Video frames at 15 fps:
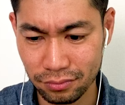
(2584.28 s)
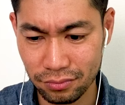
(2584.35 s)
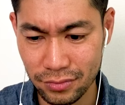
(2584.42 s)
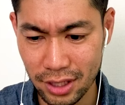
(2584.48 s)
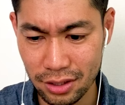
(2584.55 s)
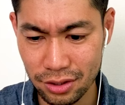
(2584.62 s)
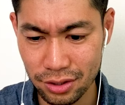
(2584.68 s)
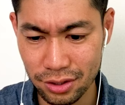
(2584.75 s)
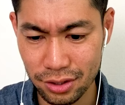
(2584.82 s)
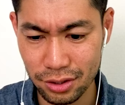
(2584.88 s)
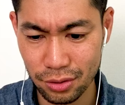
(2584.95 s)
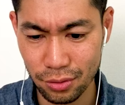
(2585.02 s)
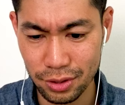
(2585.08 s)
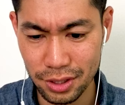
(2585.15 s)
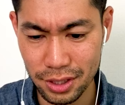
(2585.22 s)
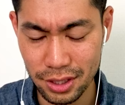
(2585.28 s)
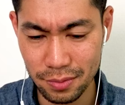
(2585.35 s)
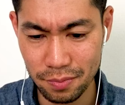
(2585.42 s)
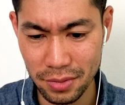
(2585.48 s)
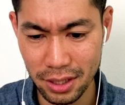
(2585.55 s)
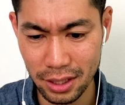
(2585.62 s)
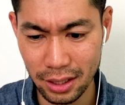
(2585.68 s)
Dangerous choices
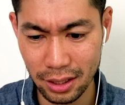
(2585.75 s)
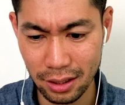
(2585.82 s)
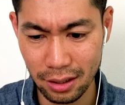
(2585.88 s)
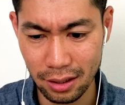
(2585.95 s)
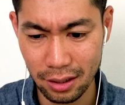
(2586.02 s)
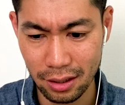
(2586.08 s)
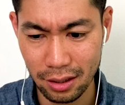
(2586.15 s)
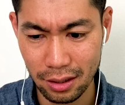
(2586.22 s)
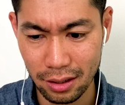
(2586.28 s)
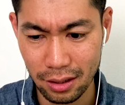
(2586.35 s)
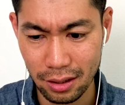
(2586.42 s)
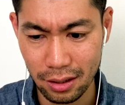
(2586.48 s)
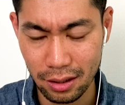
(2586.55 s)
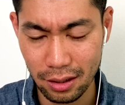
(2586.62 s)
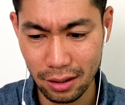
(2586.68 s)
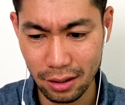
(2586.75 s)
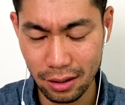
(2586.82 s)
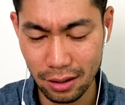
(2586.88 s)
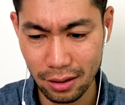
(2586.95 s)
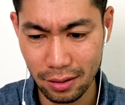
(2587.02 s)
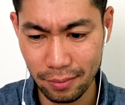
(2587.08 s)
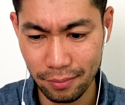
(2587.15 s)
meaning,
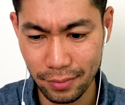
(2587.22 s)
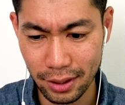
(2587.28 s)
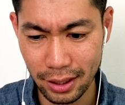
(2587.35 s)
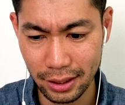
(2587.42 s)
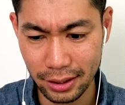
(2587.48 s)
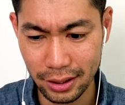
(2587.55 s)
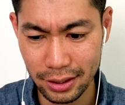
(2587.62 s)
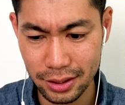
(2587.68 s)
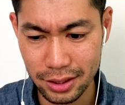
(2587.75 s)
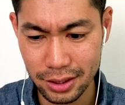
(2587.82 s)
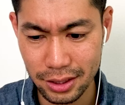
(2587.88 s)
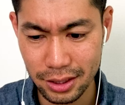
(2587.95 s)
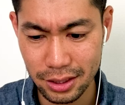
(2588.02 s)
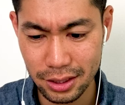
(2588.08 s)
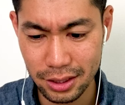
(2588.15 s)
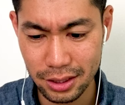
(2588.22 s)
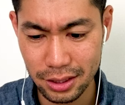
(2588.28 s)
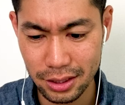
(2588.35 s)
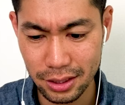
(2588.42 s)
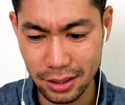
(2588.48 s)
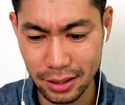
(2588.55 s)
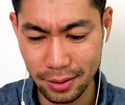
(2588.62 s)
I
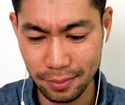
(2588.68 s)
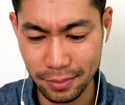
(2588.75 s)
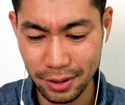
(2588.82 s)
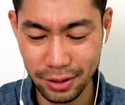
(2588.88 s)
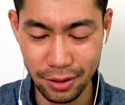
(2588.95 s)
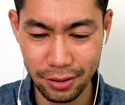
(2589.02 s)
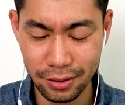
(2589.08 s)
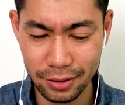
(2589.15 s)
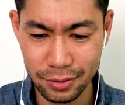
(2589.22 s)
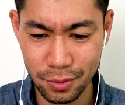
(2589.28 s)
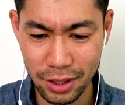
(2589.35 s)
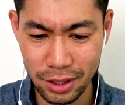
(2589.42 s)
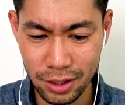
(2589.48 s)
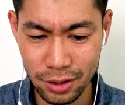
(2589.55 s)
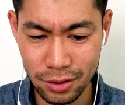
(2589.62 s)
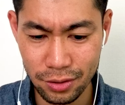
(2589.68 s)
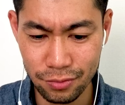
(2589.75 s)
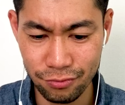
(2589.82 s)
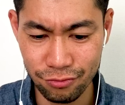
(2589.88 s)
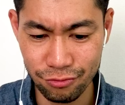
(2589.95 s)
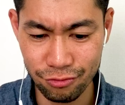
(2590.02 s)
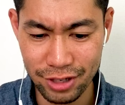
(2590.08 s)
guess, you know, because when
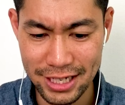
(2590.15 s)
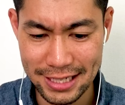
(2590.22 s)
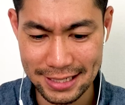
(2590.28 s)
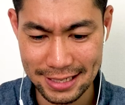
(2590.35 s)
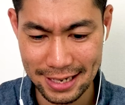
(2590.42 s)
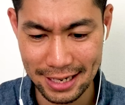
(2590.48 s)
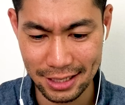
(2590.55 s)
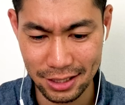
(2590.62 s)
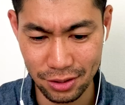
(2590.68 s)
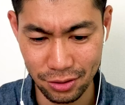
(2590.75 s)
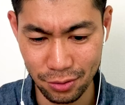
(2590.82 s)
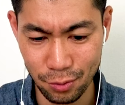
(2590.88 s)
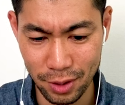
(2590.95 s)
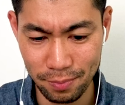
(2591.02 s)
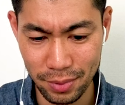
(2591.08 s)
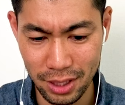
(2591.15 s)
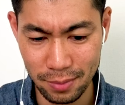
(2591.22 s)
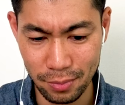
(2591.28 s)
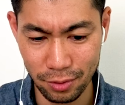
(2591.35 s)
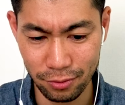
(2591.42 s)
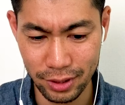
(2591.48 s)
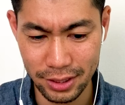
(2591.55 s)
you read text, or when
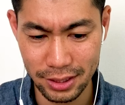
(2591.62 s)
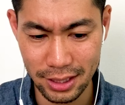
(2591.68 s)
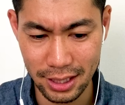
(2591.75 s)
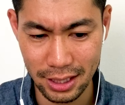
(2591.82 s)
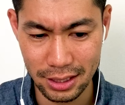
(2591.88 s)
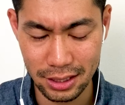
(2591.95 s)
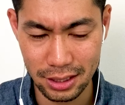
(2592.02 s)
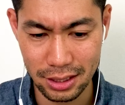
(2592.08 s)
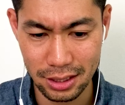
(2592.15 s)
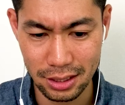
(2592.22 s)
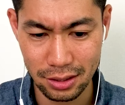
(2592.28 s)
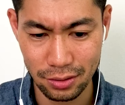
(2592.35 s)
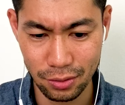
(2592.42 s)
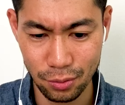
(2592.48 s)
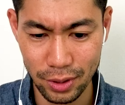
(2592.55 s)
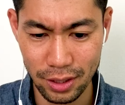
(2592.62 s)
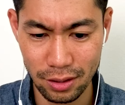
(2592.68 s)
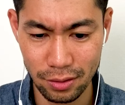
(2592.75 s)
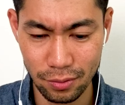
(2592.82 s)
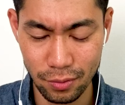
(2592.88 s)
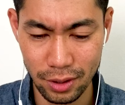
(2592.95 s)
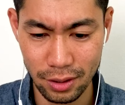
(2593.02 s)
people read text, when